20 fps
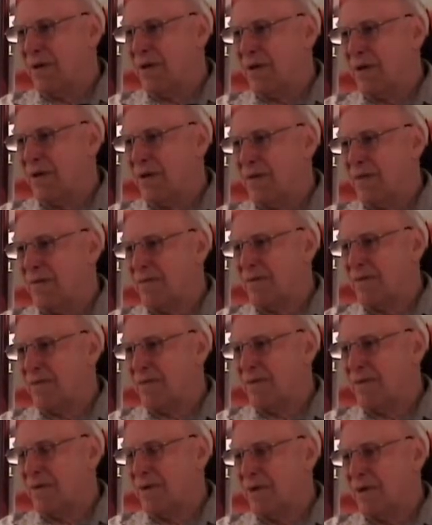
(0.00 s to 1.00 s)
Uh,
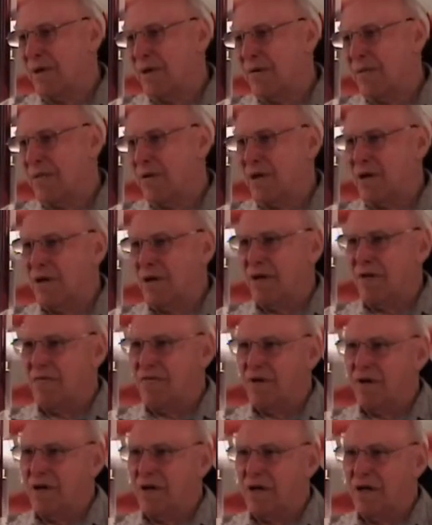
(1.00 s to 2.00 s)
one
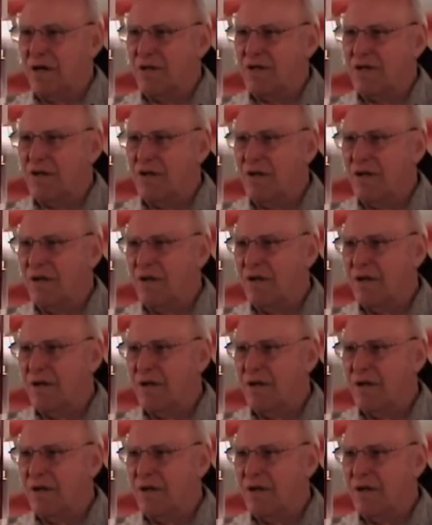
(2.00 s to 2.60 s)
lived in Hudson,